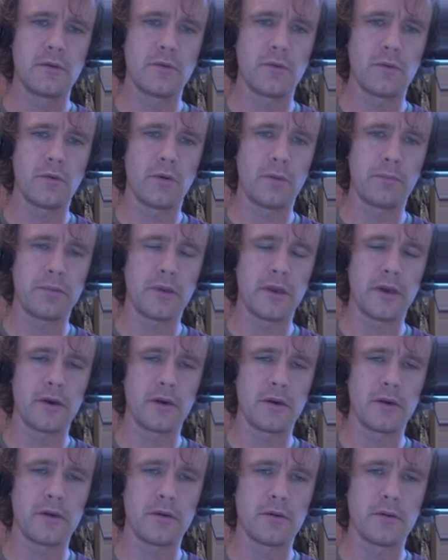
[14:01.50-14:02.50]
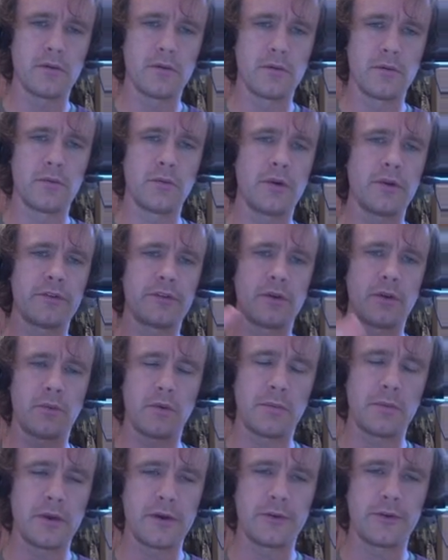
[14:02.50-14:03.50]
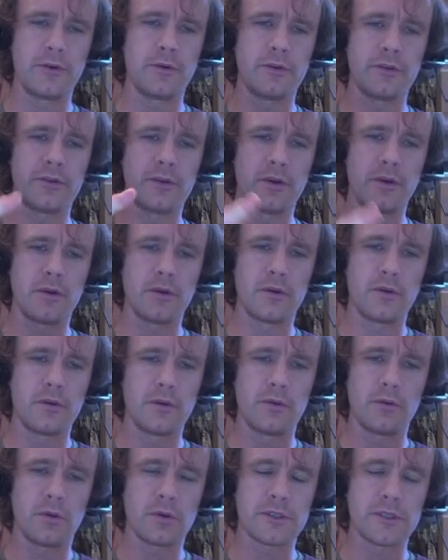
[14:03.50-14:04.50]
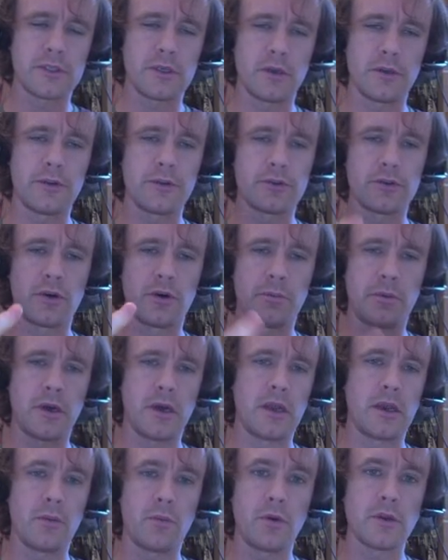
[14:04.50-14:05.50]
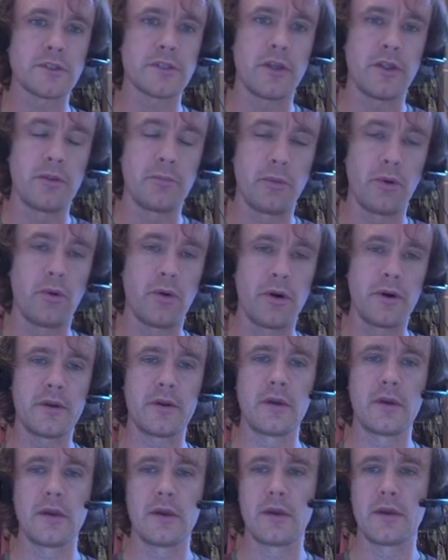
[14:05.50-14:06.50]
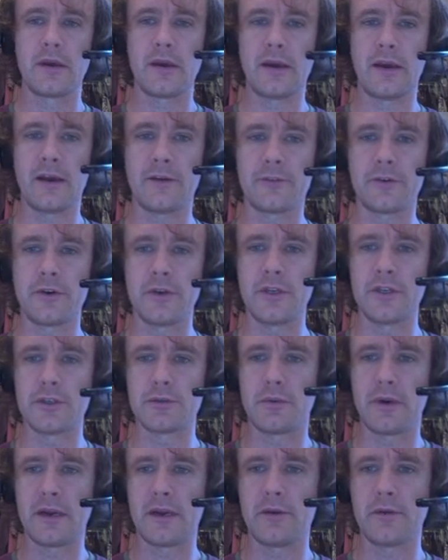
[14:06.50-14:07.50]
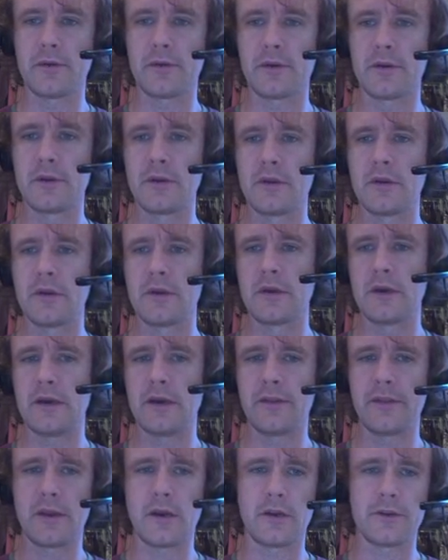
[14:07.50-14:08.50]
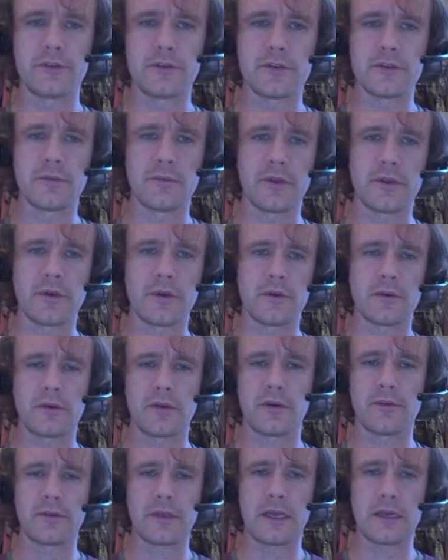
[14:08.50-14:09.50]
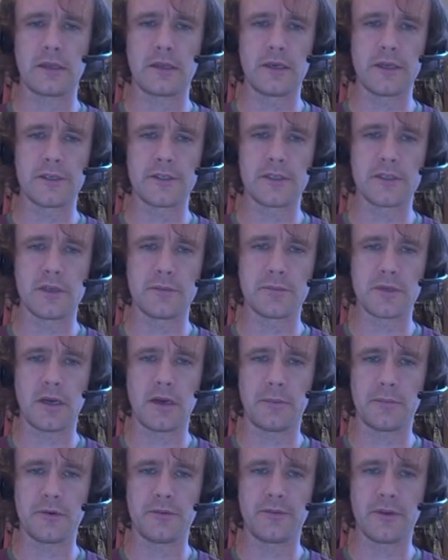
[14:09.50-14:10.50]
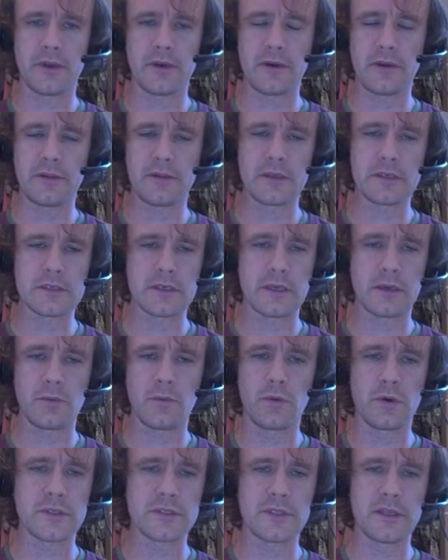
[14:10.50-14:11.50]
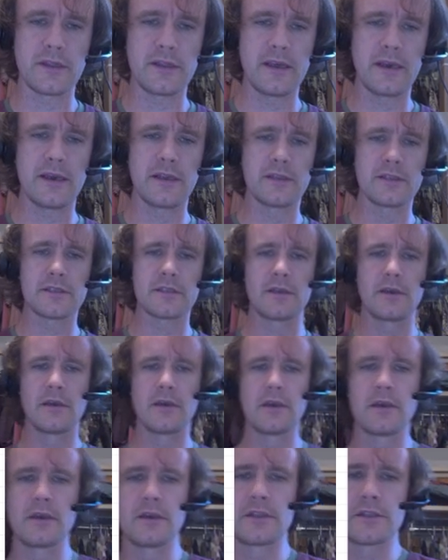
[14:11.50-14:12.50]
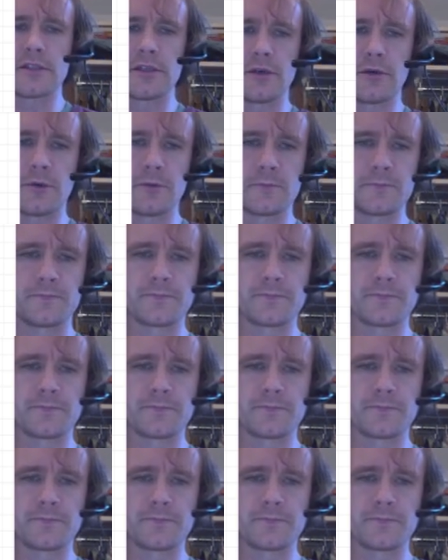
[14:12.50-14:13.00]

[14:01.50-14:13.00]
what player 1 has done, what player 2 has done, what's still in the draw pile, and what's on the board after each round. And then I'll do some other kind of calculations up top to figure out things like what's at the ends. So